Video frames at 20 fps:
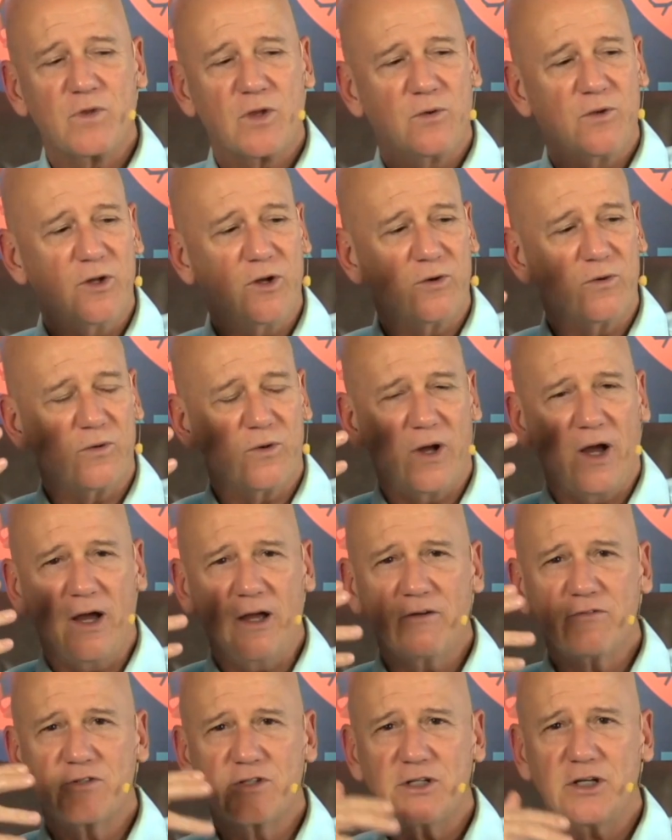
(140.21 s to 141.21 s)
You know, I
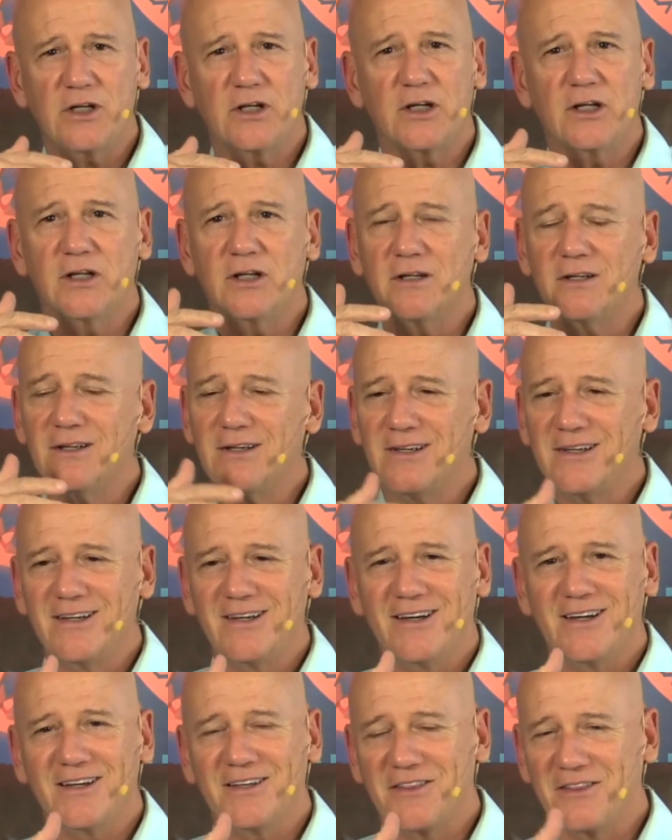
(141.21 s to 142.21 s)
have studied
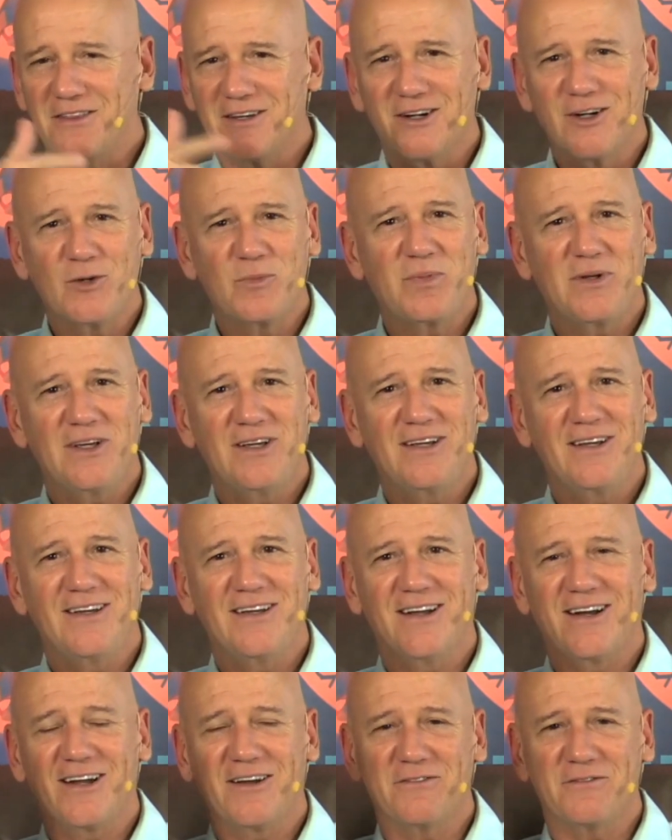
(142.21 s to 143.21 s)
therapy,
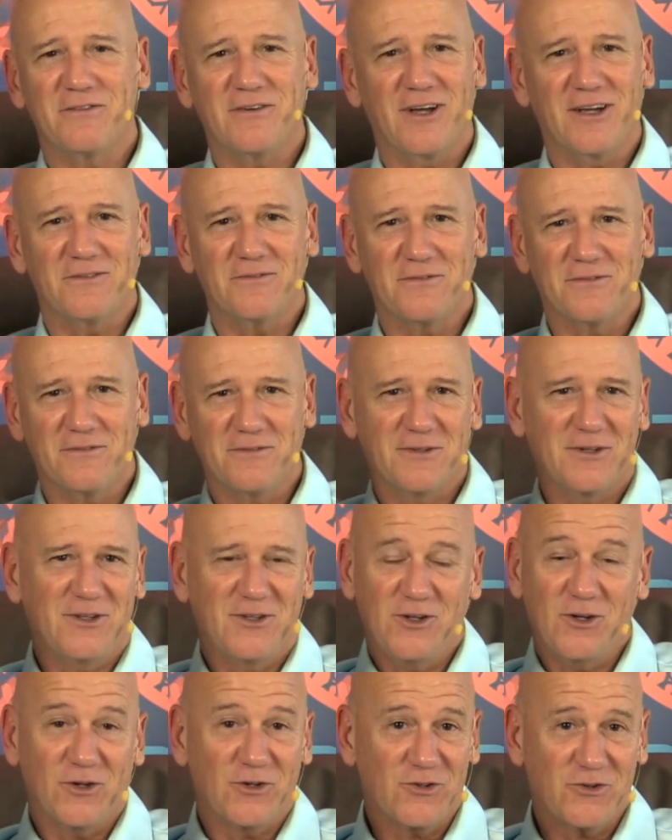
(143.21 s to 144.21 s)
and I've
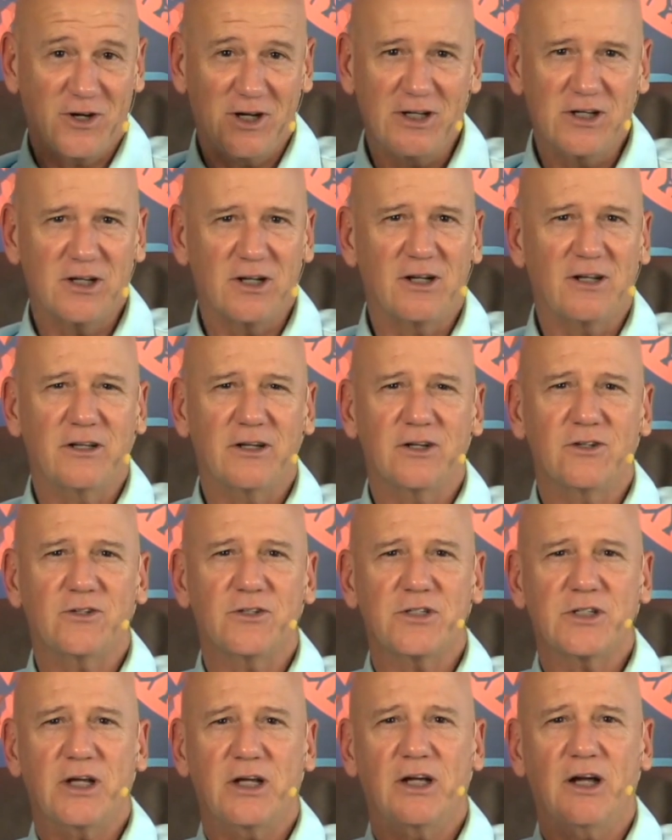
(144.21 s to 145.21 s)
trained in clinical
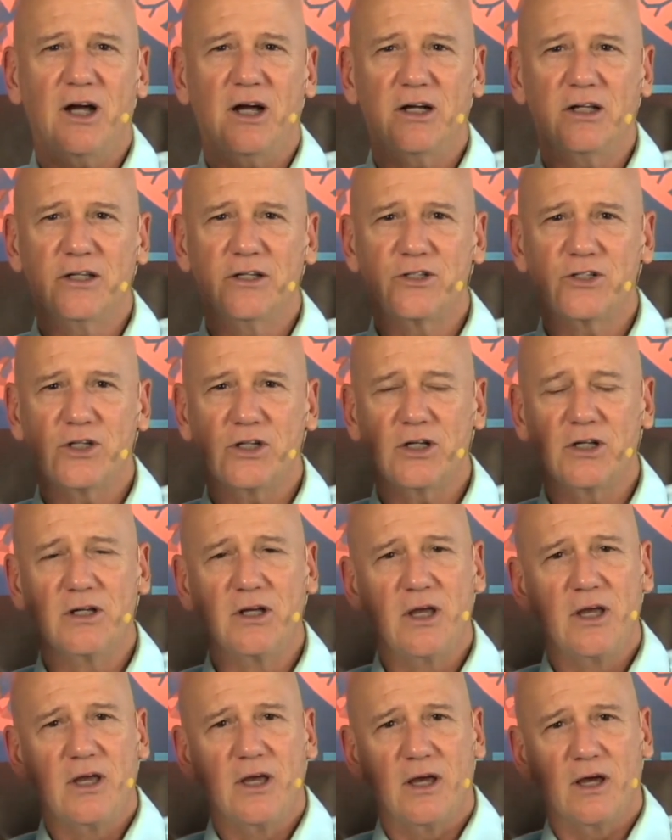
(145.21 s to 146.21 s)
psychology,
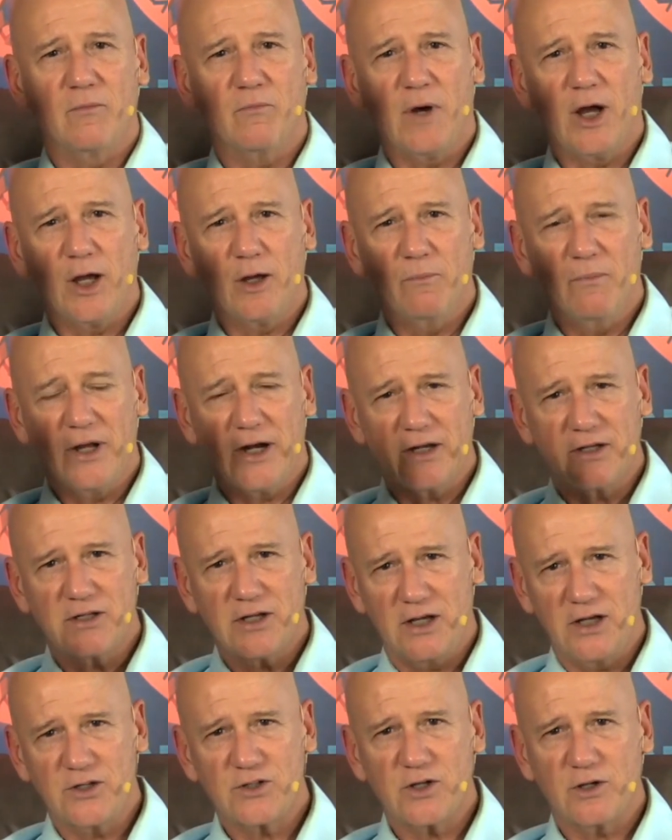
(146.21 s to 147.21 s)
and my
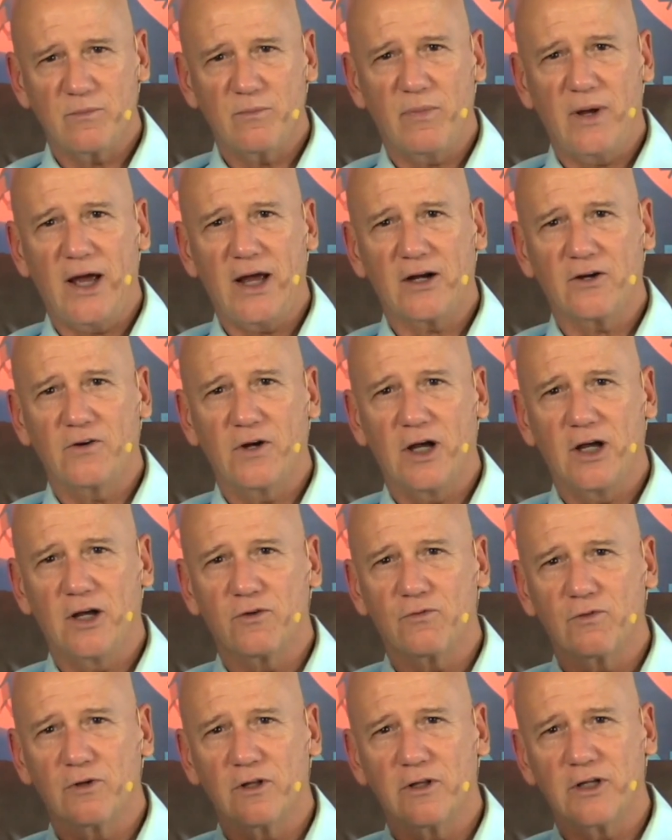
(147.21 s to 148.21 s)
meditation
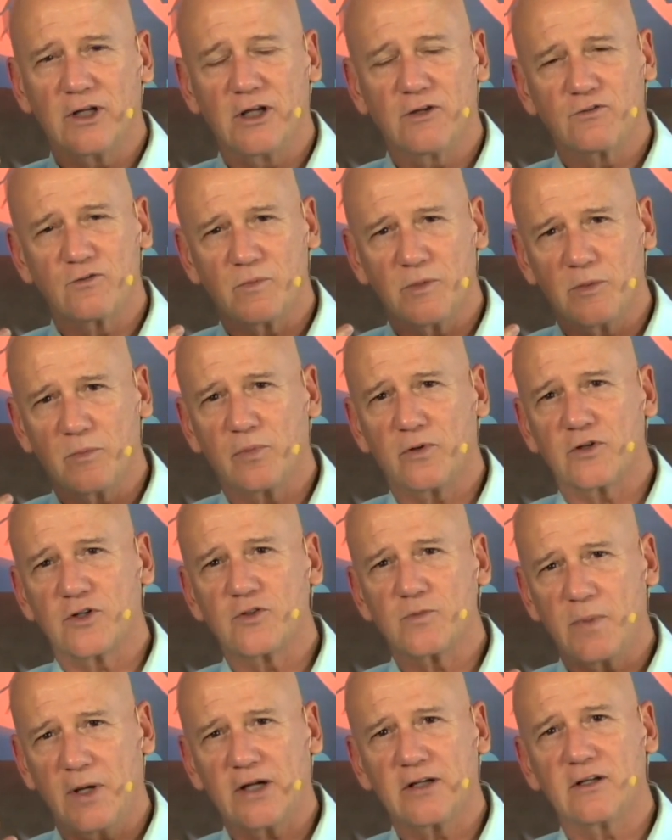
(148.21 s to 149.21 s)
background really gives me
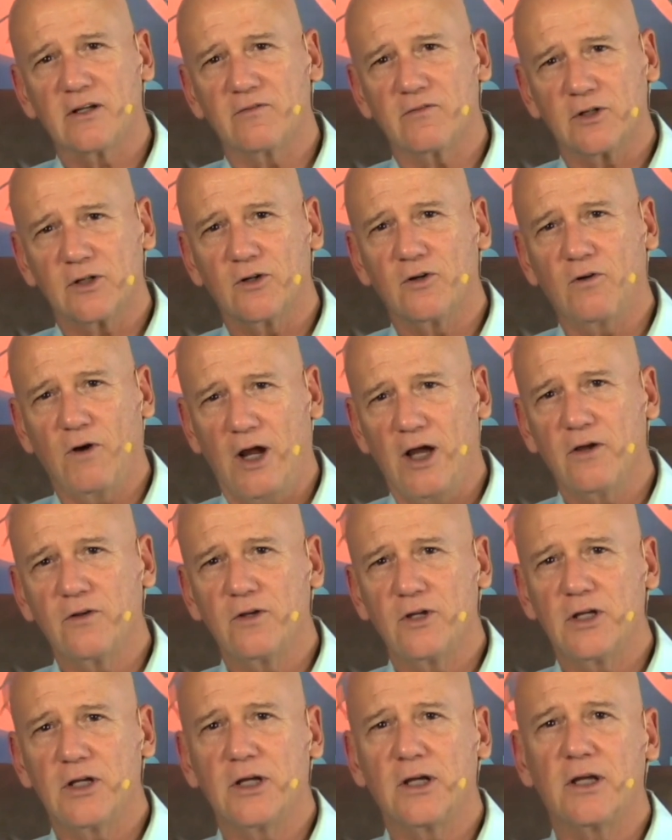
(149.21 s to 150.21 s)
perspective and
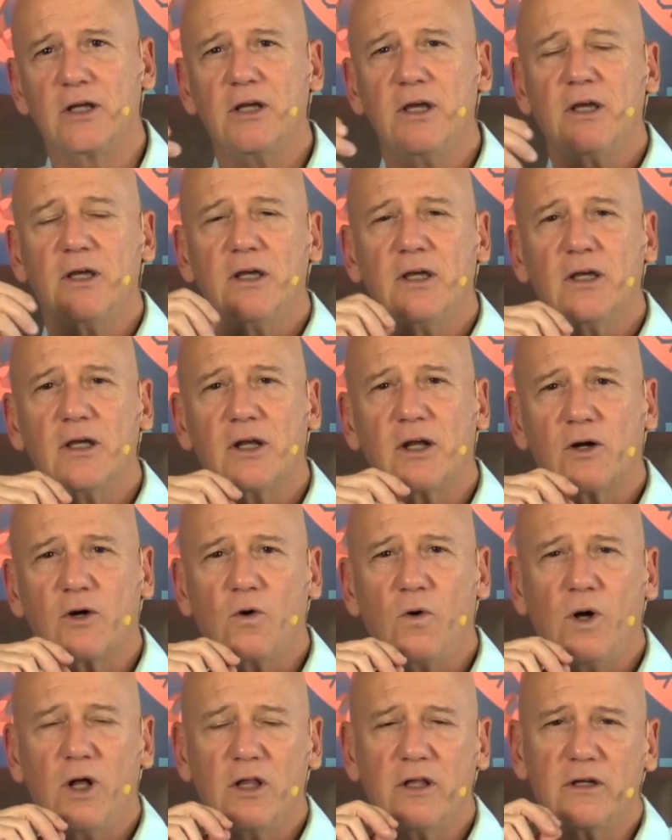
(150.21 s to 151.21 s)
grounding in a
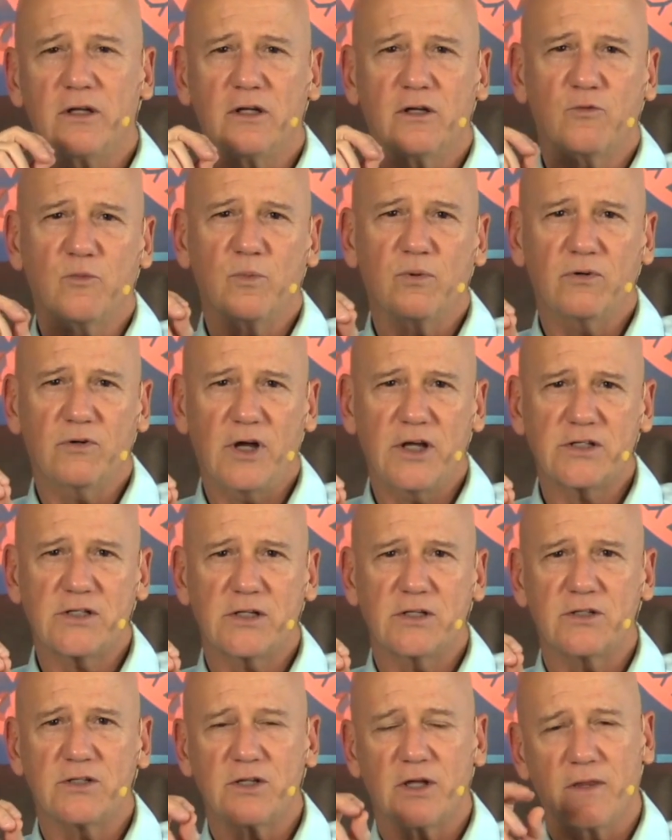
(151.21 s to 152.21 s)
quality of
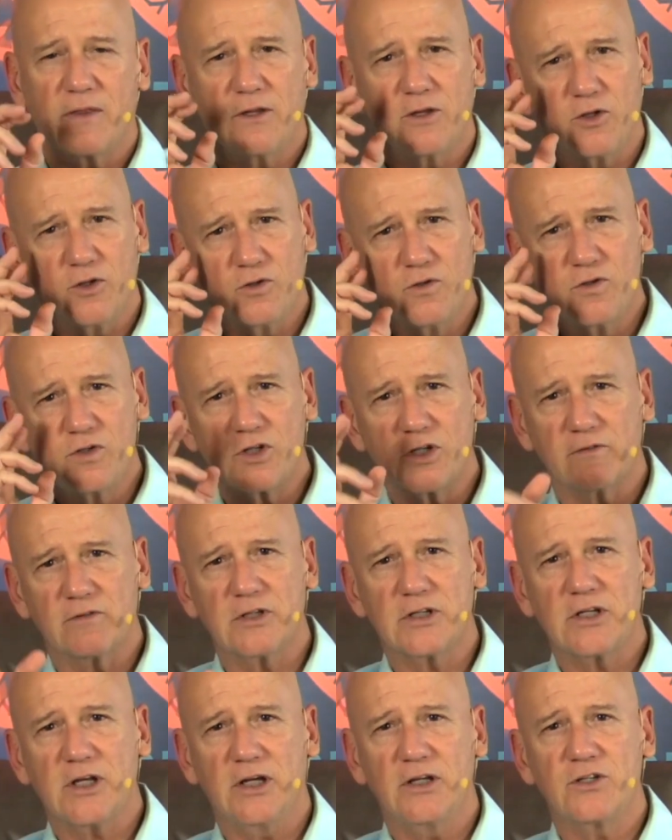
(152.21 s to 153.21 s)
presence and the use of
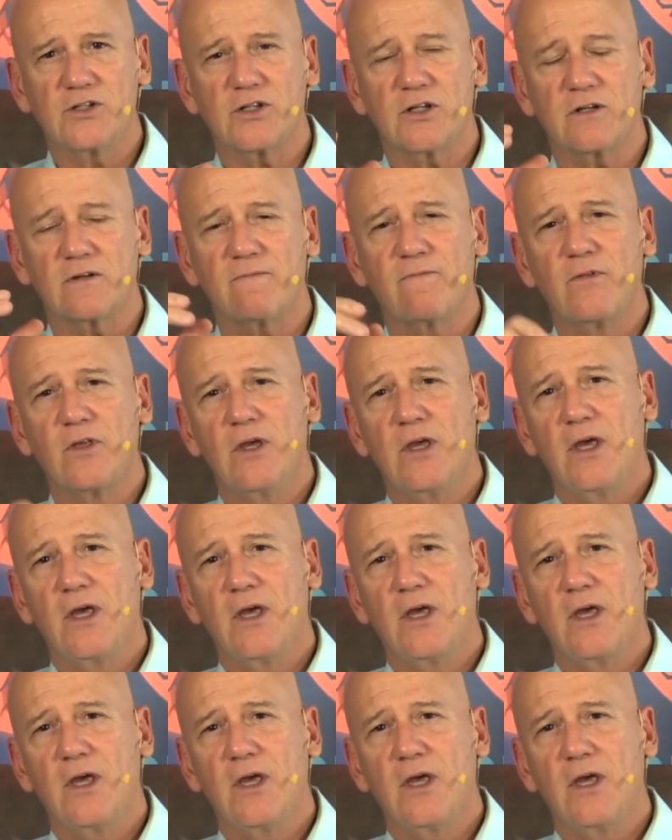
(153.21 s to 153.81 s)
attention,